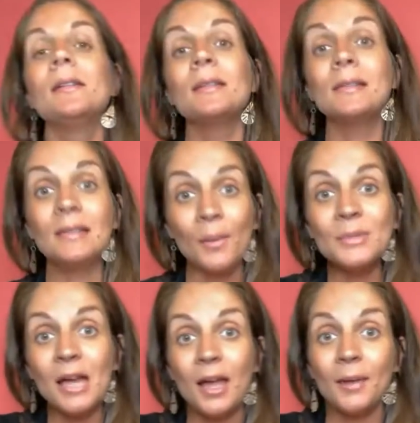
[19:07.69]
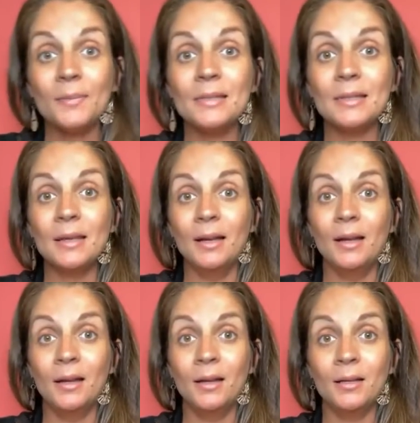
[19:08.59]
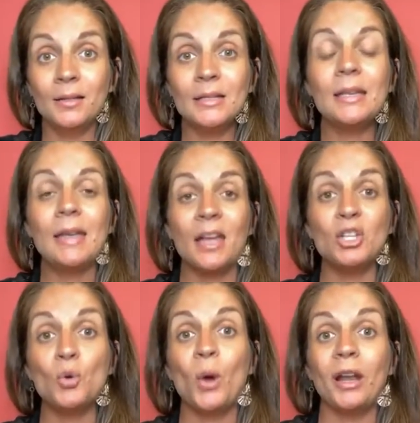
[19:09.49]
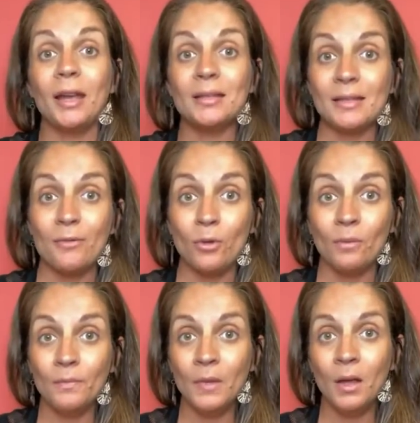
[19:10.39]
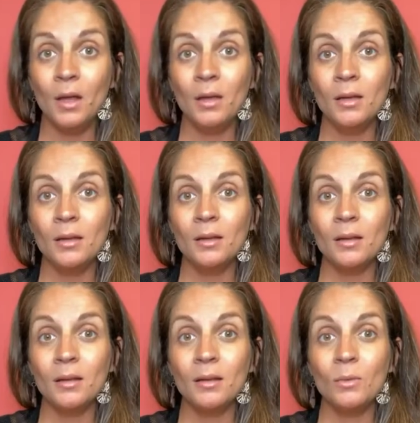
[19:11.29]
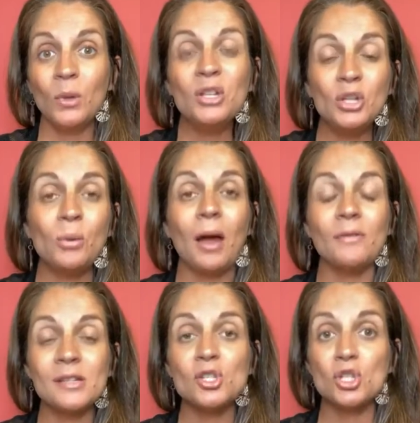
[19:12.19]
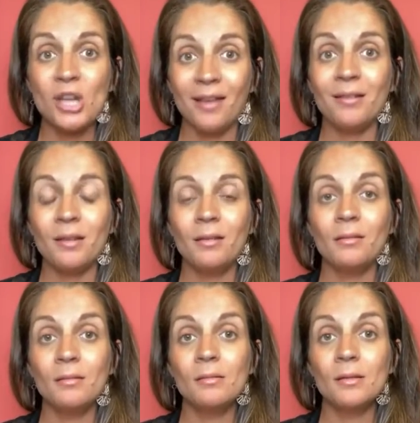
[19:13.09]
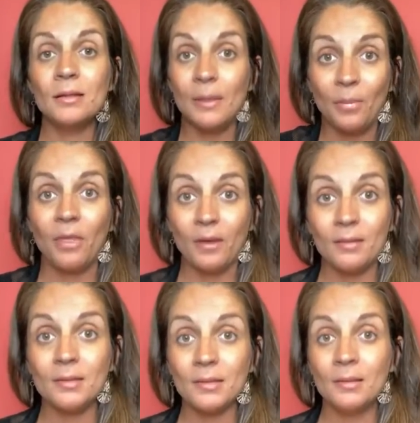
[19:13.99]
Sometimes to get to our next level, we do have to shed some things.